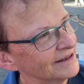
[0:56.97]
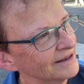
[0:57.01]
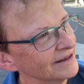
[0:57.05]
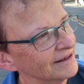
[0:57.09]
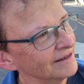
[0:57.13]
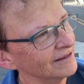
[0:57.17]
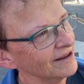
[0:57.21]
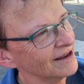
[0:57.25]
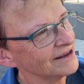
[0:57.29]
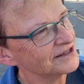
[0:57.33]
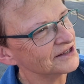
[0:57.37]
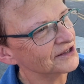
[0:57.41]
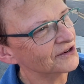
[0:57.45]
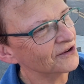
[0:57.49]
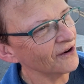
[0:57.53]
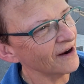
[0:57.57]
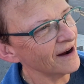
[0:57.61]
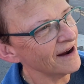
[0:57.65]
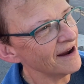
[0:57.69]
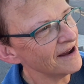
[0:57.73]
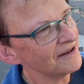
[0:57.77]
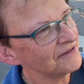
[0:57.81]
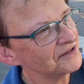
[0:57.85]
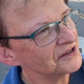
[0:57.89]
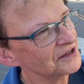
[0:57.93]
Lots of
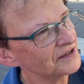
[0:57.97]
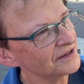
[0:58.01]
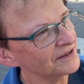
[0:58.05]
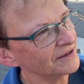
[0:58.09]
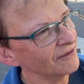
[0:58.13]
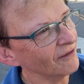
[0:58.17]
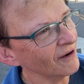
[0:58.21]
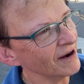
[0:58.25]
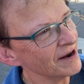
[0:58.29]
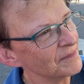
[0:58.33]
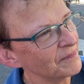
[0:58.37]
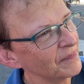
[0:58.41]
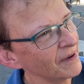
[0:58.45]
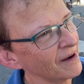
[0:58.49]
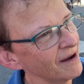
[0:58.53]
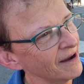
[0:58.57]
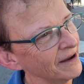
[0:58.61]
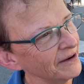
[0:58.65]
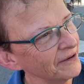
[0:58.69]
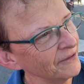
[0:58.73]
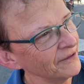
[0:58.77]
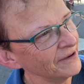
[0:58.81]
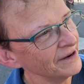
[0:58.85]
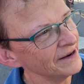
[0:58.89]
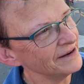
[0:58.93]
crafts, great
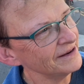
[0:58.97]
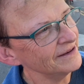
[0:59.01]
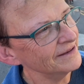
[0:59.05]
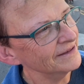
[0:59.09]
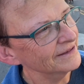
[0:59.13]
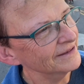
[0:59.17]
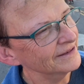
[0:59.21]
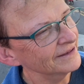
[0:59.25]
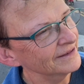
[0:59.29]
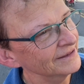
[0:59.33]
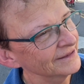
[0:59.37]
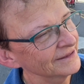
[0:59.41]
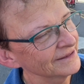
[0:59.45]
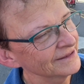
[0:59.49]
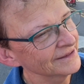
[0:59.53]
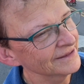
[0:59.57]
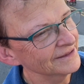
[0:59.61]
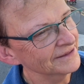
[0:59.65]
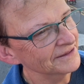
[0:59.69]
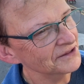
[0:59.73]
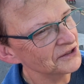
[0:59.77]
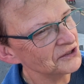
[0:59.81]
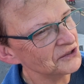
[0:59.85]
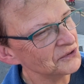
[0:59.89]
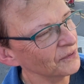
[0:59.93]
pottery,
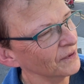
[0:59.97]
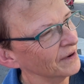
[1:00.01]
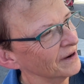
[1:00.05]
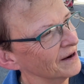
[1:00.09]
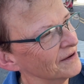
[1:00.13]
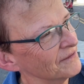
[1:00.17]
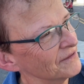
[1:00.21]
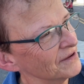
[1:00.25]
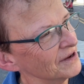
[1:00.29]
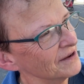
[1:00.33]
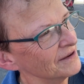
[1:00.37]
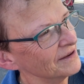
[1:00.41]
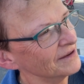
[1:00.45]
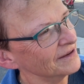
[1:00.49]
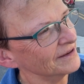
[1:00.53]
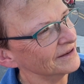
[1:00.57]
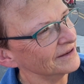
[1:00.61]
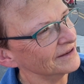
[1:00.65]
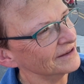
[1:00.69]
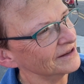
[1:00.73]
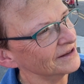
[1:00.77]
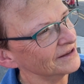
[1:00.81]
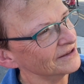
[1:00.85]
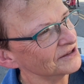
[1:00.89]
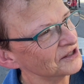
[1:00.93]
just whatever you,
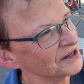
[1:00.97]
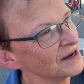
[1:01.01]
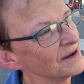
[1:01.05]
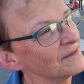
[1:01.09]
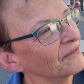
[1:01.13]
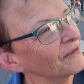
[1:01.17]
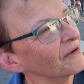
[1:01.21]
something for